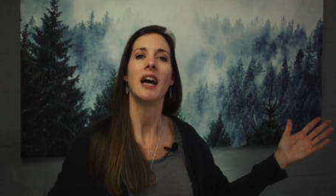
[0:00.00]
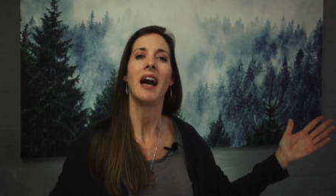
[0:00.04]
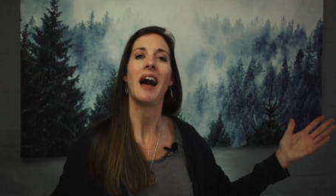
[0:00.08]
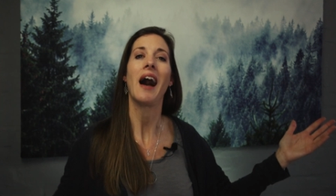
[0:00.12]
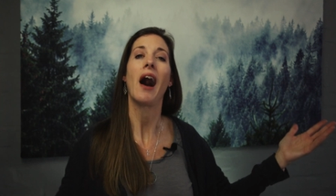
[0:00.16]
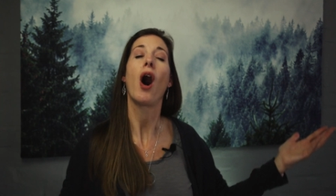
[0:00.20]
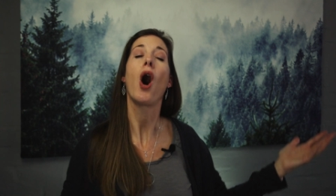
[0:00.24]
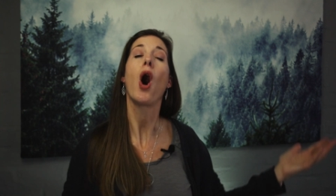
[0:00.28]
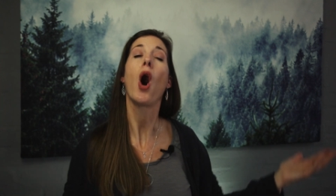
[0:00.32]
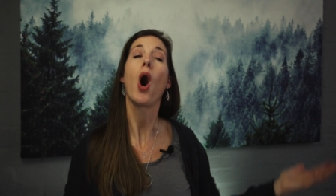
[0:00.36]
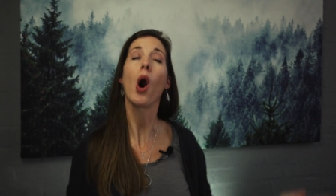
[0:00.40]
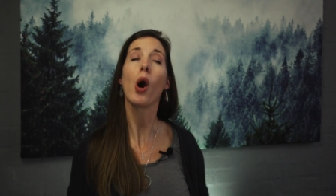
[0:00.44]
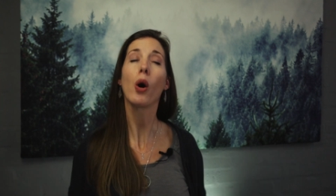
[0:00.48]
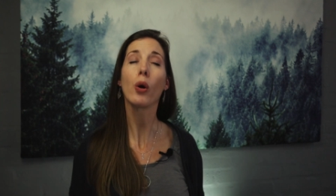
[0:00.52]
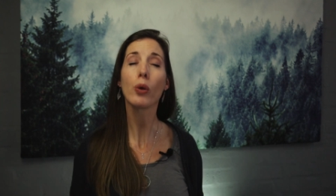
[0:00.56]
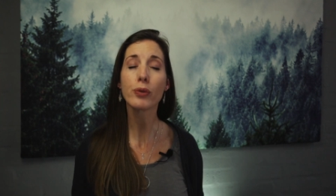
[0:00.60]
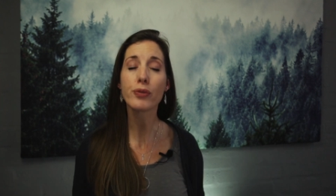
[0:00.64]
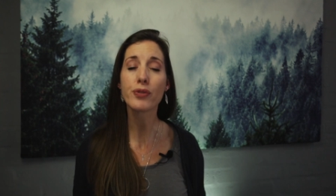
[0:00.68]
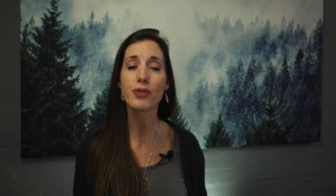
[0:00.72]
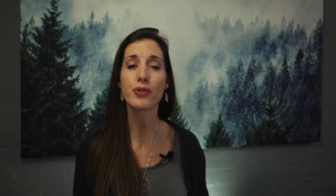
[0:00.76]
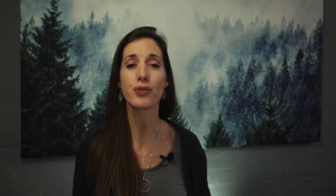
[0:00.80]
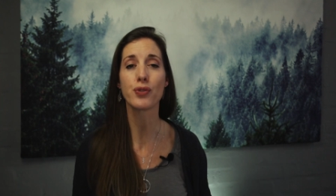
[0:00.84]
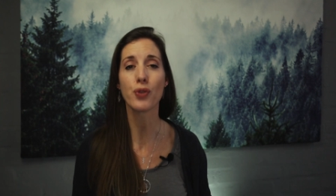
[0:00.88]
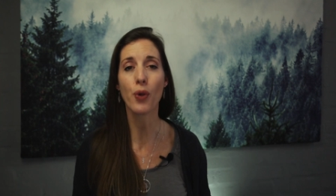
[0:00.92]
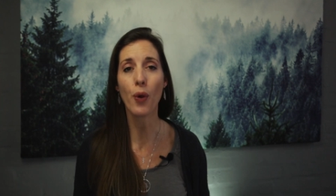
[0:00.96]
a whole
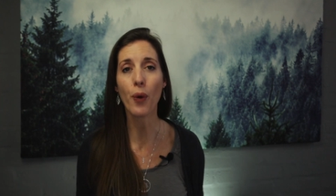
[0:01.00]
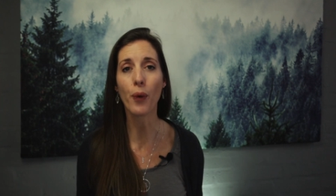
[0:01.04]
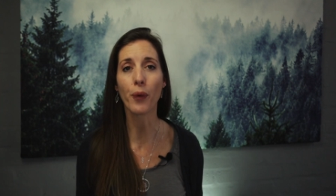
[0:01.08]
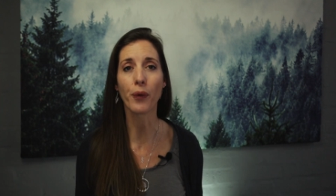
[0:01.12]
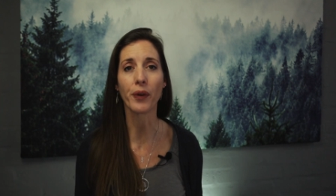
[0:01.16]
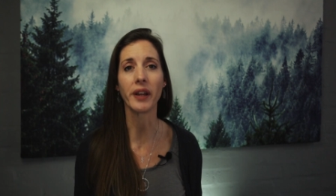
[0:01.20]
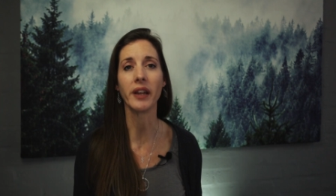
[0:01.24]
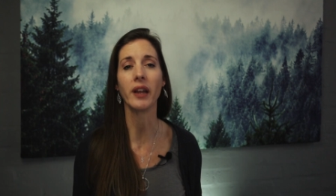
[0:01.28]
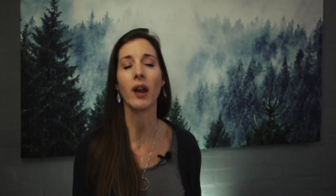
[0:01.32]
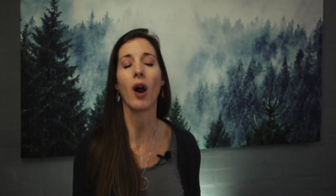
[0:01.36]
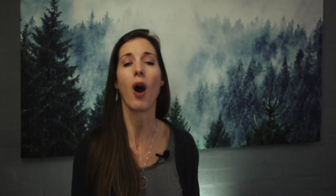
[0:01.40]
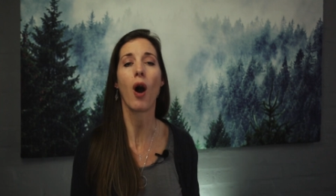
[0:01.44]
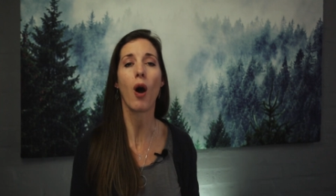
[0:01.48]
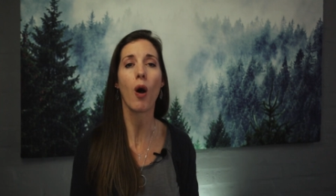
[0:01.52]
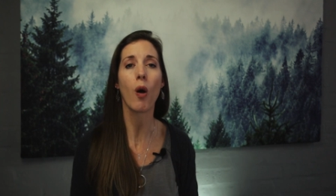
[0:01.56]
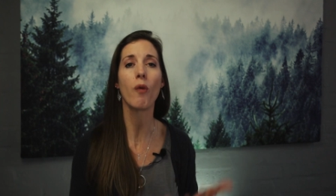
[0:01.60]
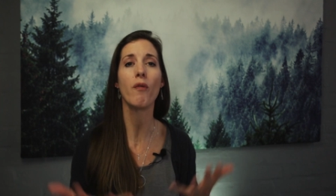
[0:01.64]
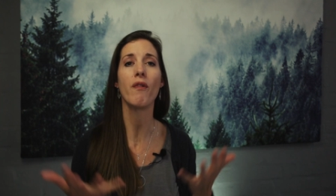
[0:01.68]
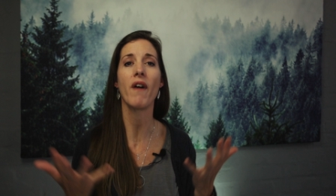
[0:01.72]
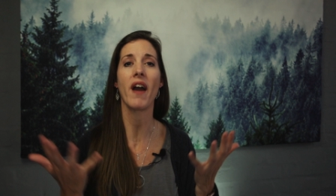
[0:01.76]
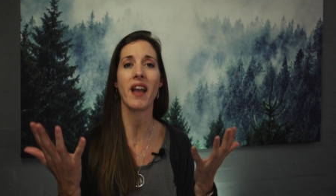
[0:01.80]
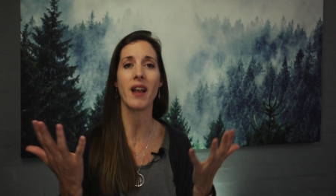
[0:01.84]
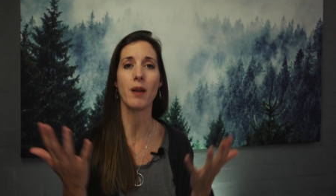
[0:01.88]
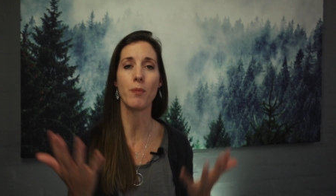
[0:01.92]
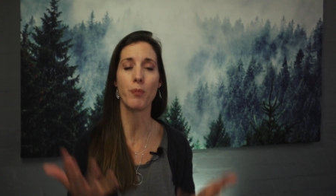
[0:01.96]
story of
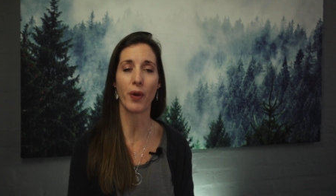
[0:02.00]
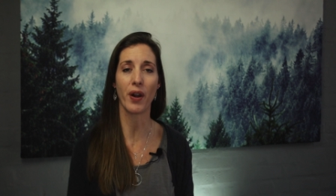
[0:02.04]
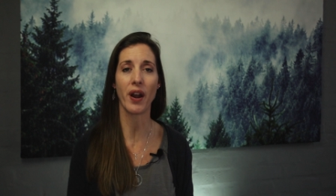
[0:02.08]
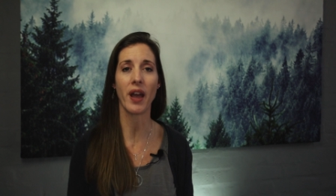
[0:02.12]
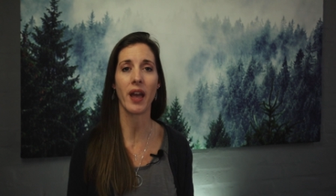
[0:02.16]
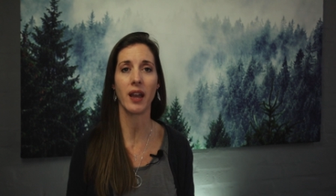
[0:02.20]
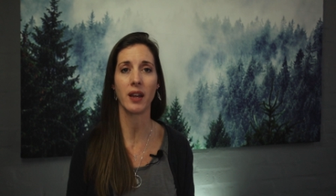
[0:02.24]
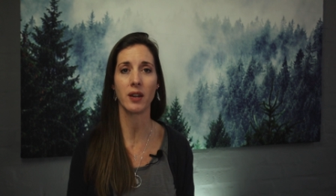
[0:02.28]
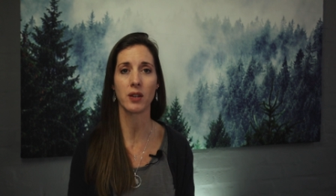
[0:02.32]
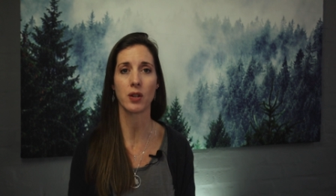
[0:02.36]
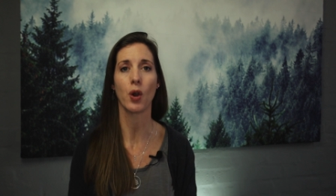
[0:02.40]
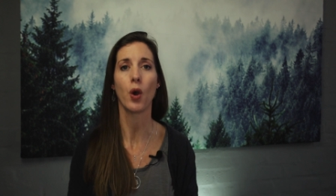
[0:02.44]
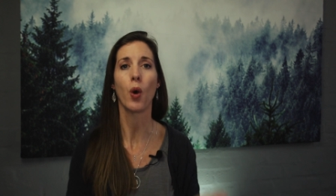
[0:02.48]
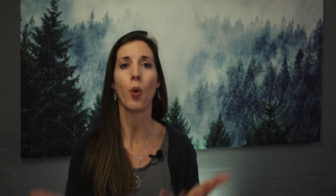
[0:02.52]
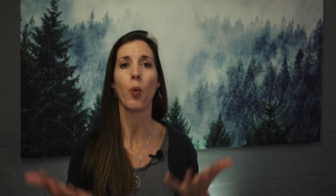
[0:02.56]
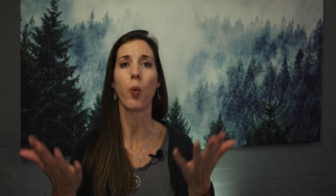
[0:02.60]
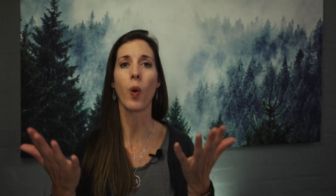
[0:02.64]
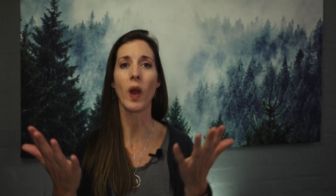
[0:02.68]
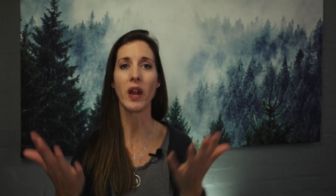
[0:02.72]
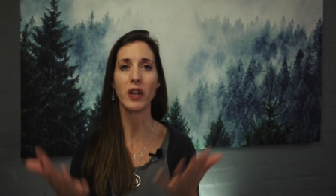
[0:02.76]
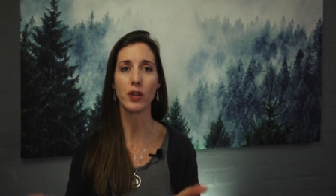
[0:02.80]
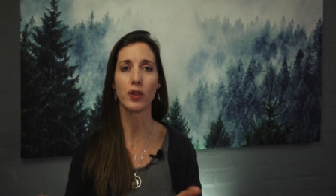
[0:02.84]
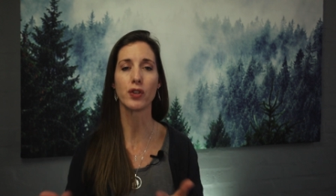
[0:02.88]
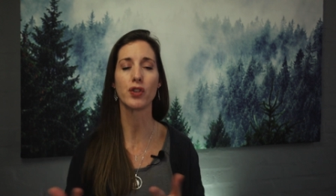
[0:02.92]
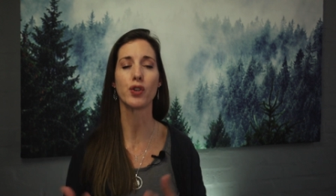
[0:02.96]
a brand
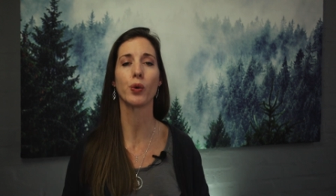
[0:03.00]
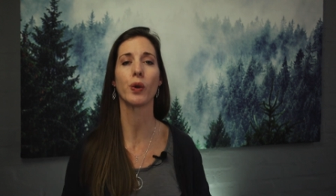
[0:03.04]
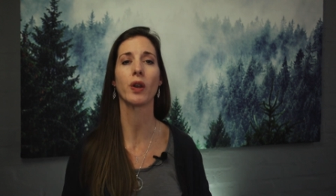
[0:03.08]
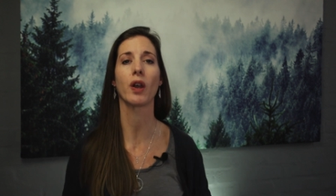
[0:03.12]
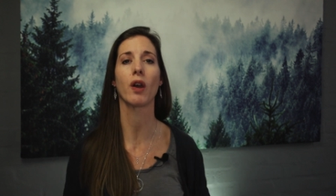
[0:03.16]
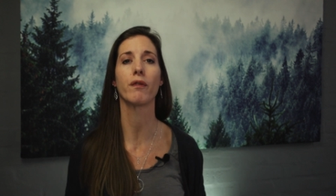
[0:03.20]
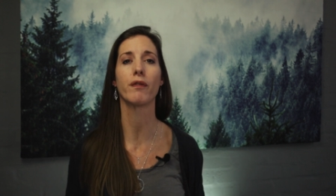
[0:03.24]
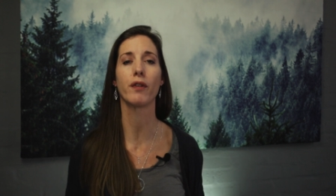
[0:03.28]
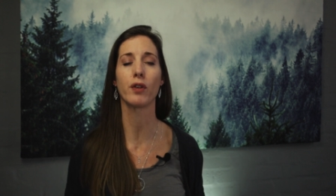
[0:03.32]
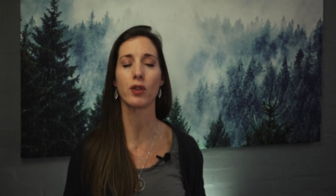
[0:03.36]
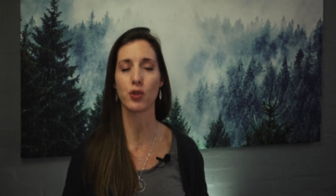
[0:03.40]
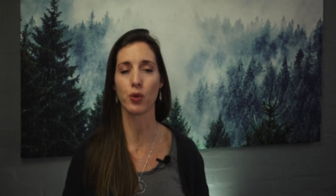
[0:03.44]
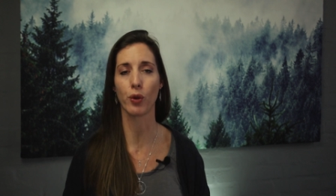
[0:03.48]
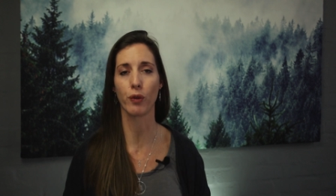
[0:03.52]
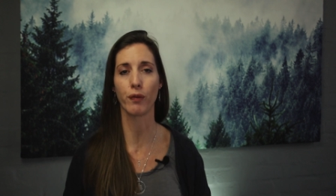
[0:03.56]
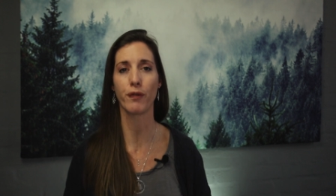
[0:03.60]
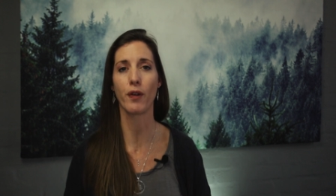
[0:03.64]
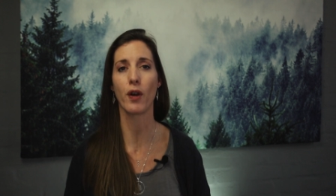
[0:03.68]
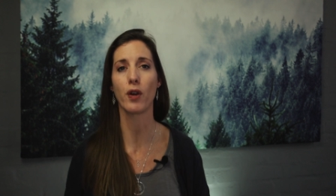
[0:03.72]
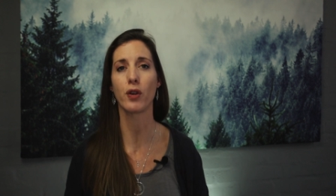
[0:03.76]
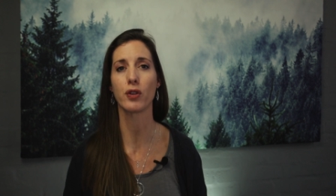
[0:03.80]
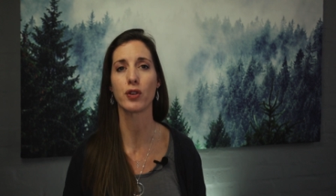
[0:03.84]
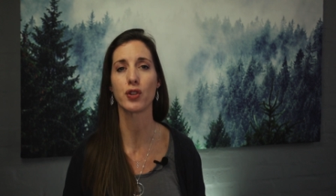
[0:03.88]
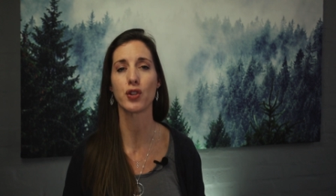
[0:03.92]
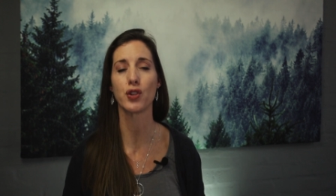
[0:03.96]
when you're doing a virtual
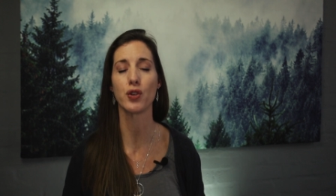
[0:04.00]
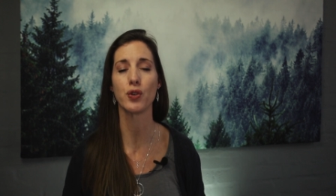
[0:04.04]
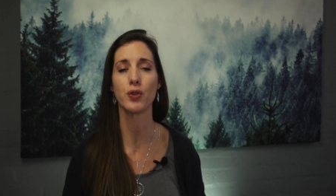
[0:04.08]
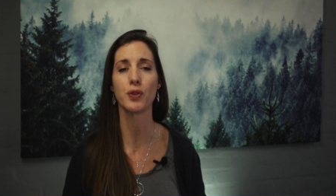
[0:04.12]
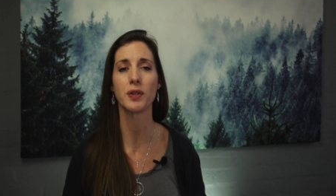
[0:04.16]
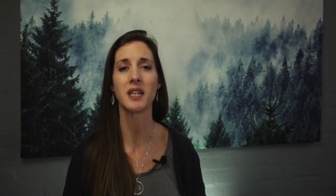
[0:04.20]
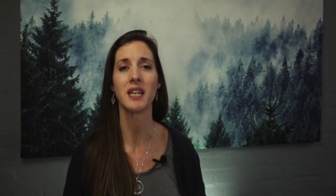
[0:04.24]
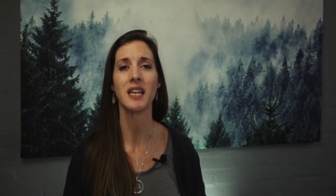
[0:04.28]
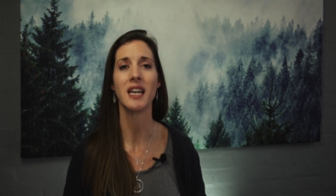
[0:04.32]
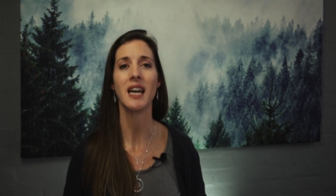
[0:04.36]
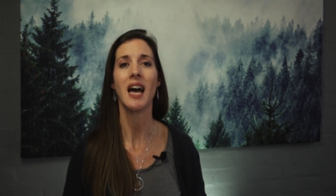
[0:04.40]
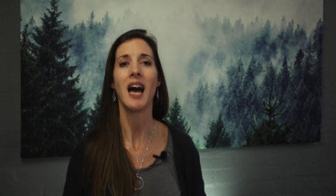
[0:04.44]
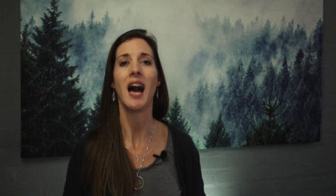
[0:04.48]
photo shoot,